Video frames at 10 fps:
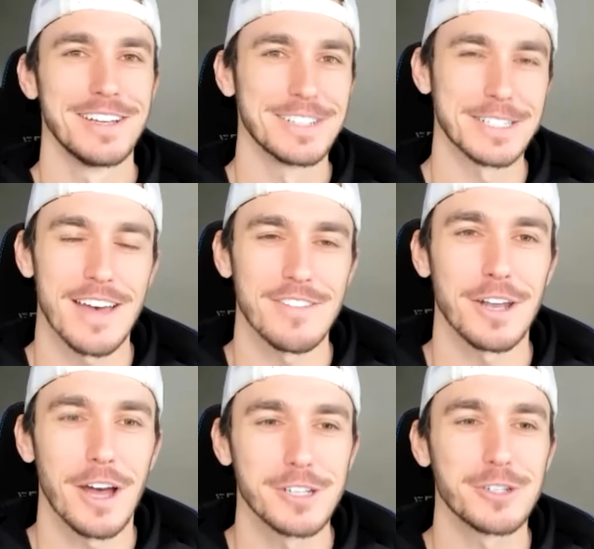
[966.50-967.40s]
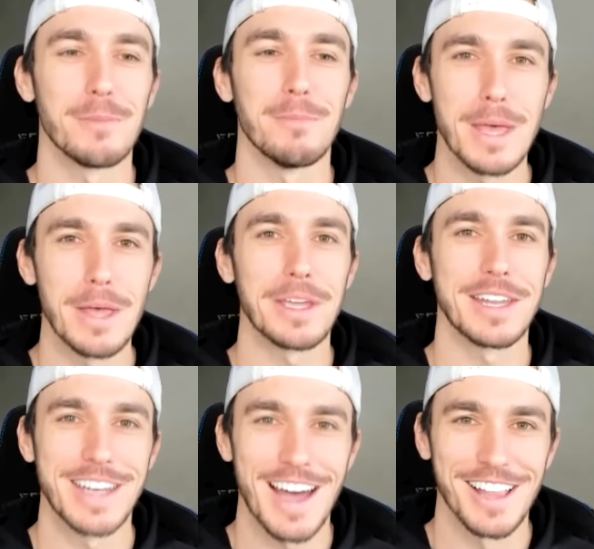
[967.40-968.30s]
seven hundred
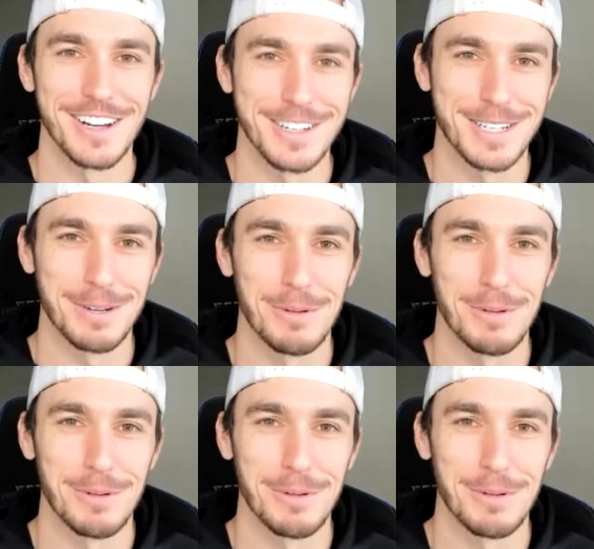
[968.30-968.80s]
million dollars.